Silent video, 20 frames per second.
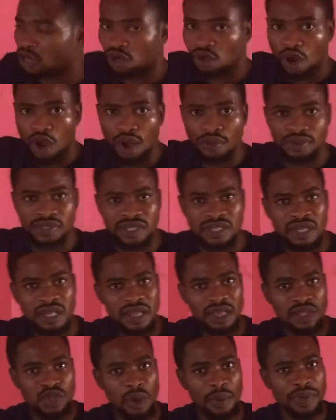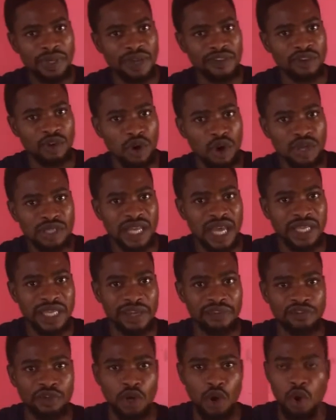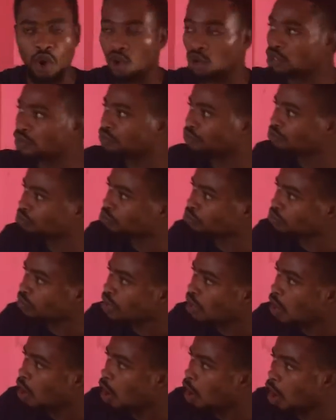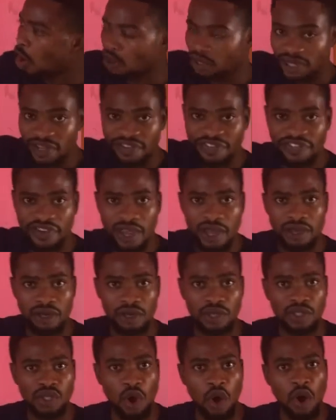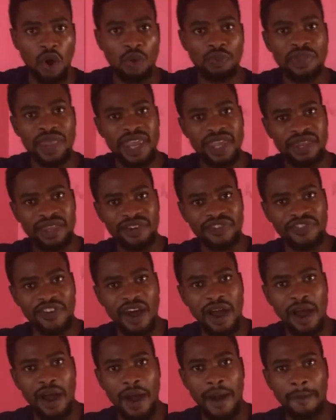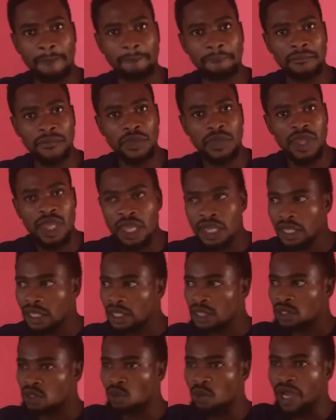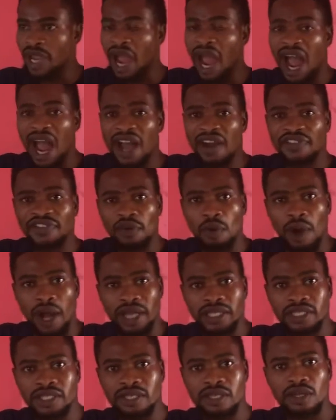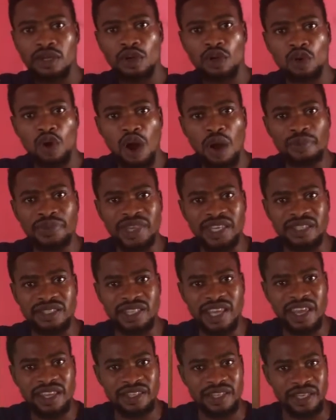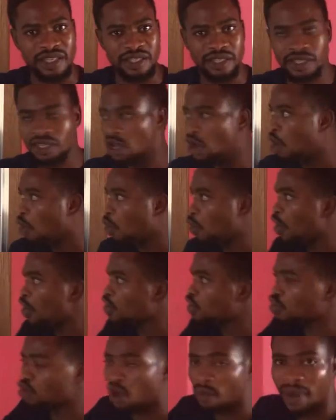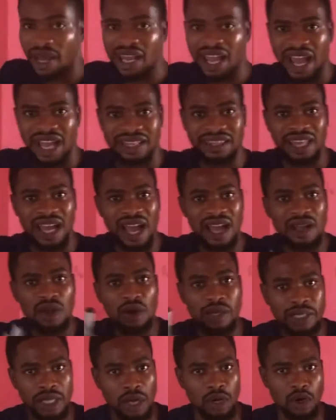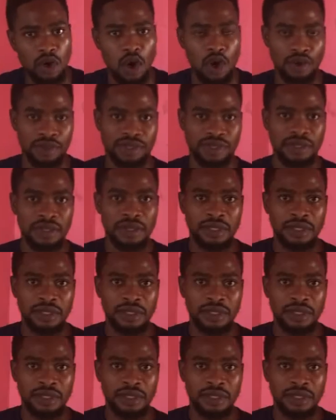crops that they've grown on the field or in the farm, we have what? Crop diseases, which normally attack the crops